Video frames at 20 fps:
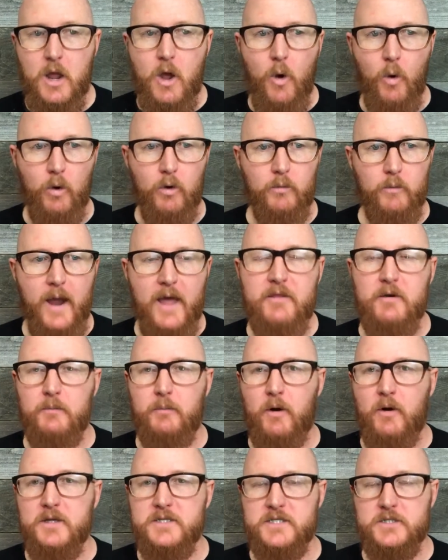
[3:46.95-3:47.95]
or rather,
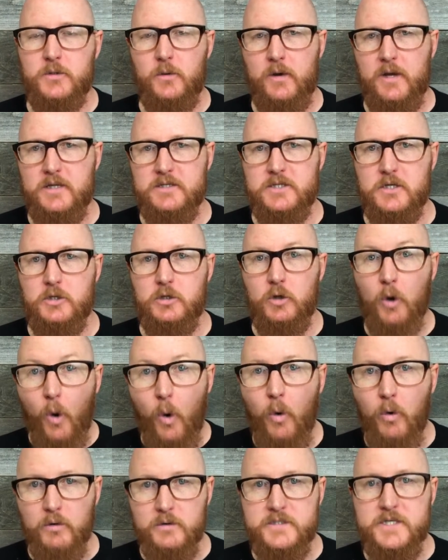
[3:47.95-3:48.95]
process oriented
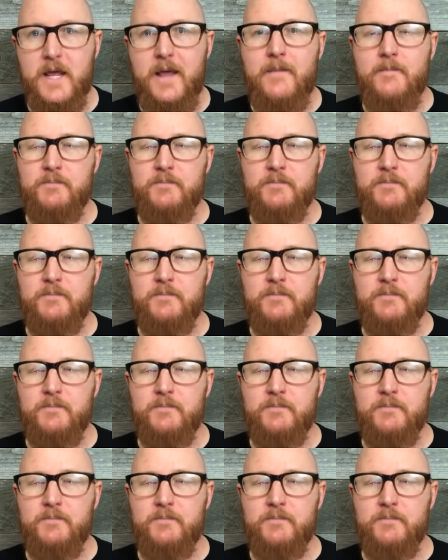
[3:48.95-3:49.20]
goals